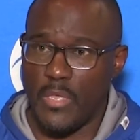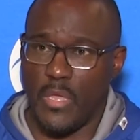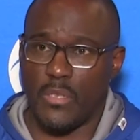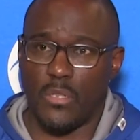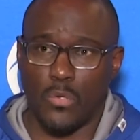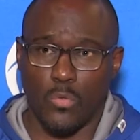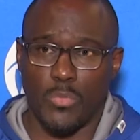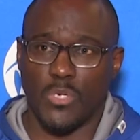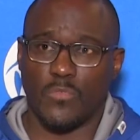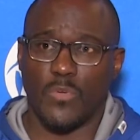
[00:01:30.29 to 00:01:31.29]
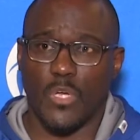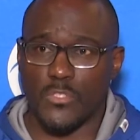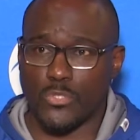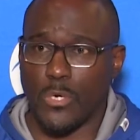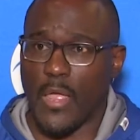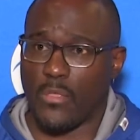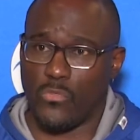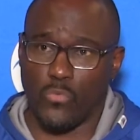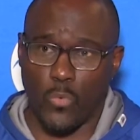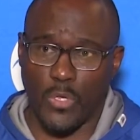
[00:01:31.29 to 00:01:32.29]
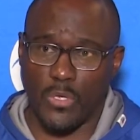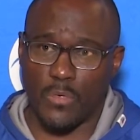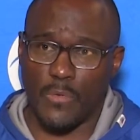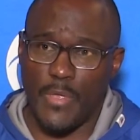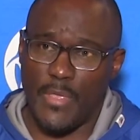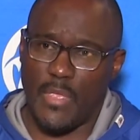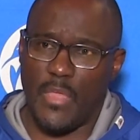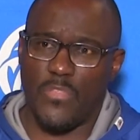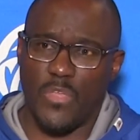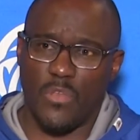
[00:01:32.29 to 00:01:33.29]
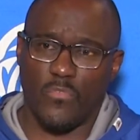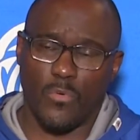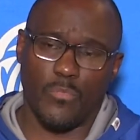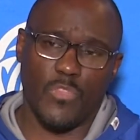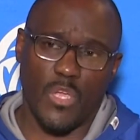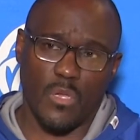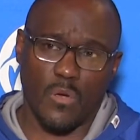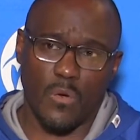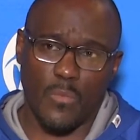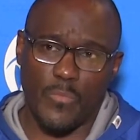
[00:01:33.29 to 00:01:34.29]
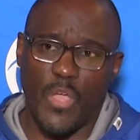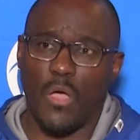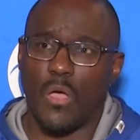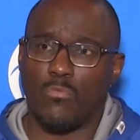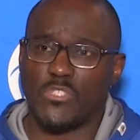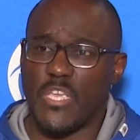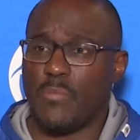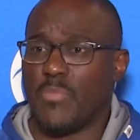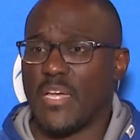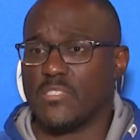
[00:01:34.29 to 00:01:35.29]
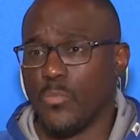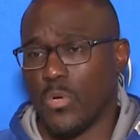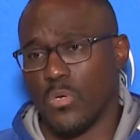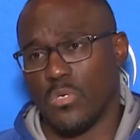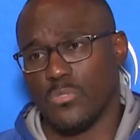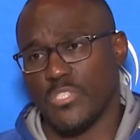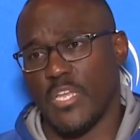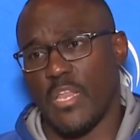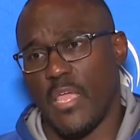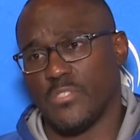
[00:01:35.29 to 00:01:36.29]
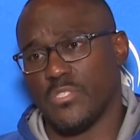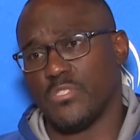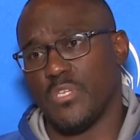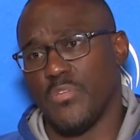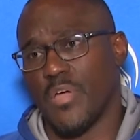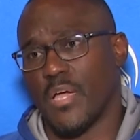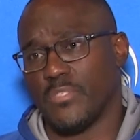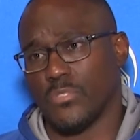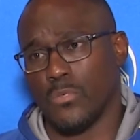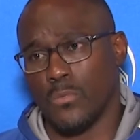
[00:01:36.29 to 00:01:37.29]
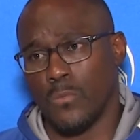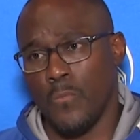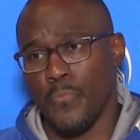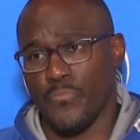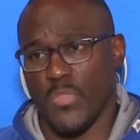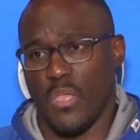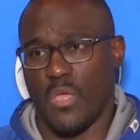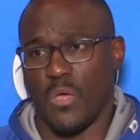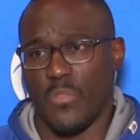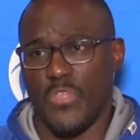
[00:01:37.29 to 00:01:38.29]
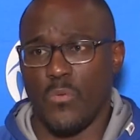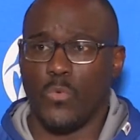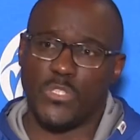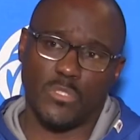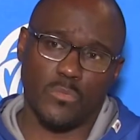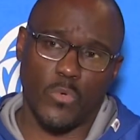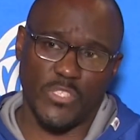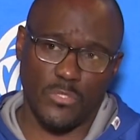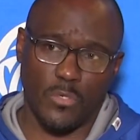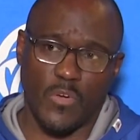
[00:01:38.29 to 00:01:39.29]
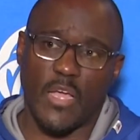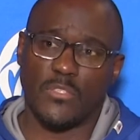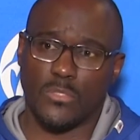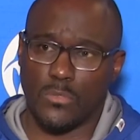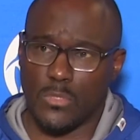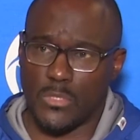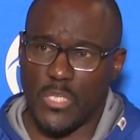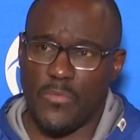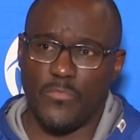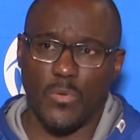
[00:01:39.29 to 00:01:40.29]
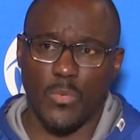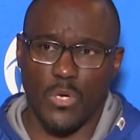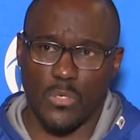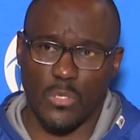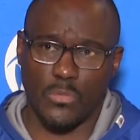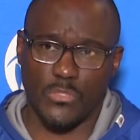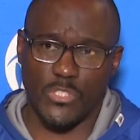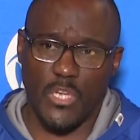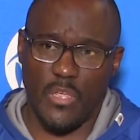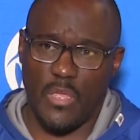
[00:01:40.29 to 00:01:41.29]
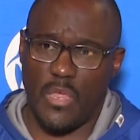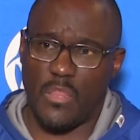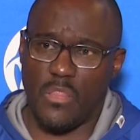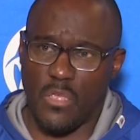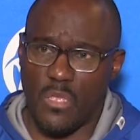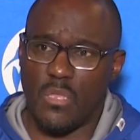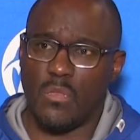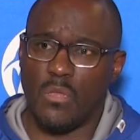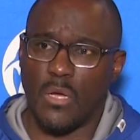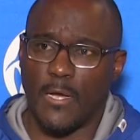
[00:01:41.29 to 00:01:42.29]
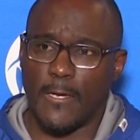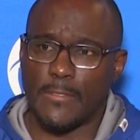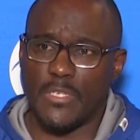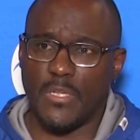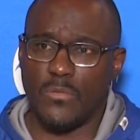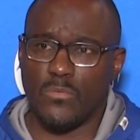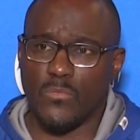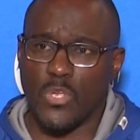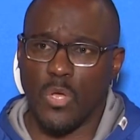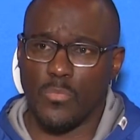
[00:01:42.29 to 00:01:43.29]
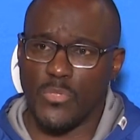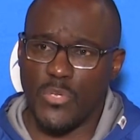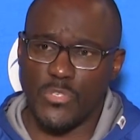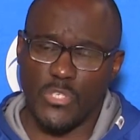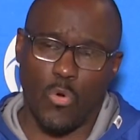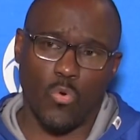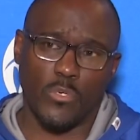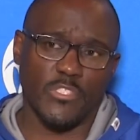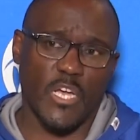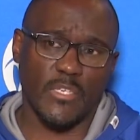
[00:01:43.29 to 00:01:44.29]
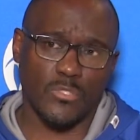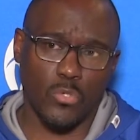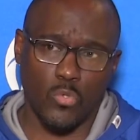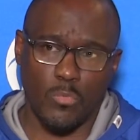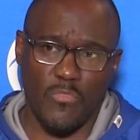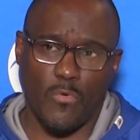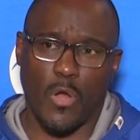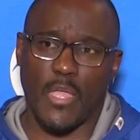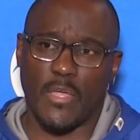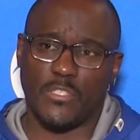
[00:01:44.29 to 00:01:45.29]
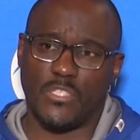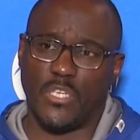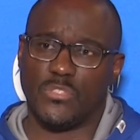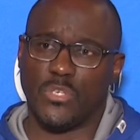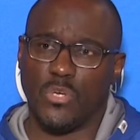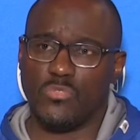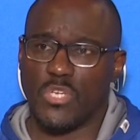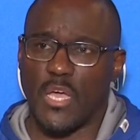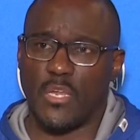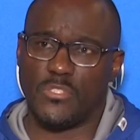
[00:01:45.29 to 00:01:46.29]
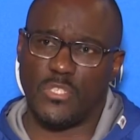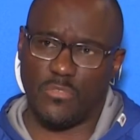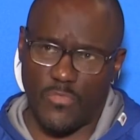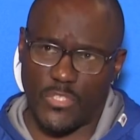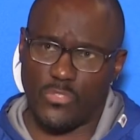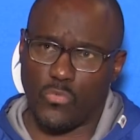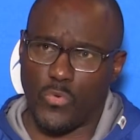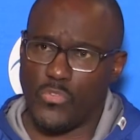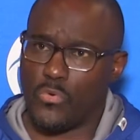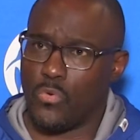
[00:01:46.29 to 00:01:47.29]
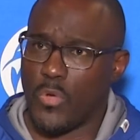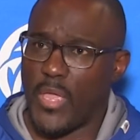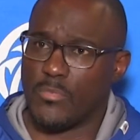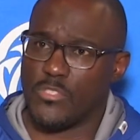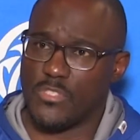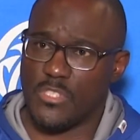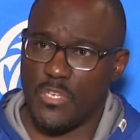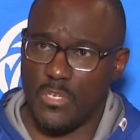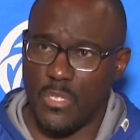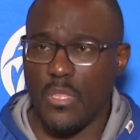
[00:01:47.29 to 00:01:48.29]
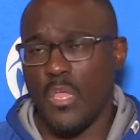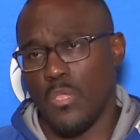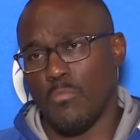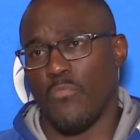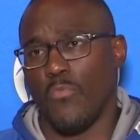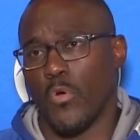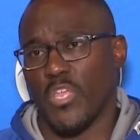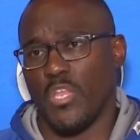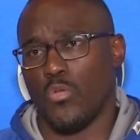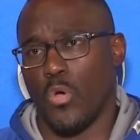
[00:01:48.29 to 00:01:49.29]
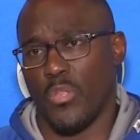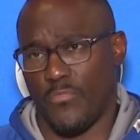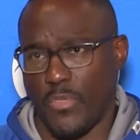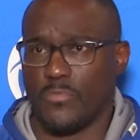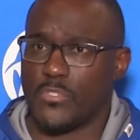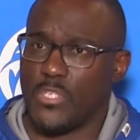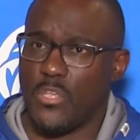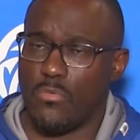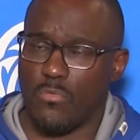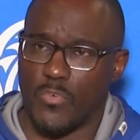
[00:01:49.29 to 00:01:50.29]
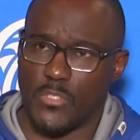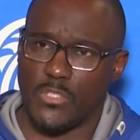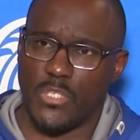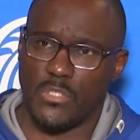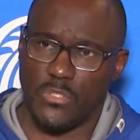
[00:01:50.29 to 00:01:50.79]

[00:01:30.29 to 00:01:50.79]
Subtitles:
and did a little bit of track as well. And then from there, was head basketball coach at Anson Senior High School. Then went to Westover High School as head football coach, and then did couple of years at Orange High School before I got a chance to coach college at Division III school, Hampton-Sydney, before getting on at Fayetteville State University in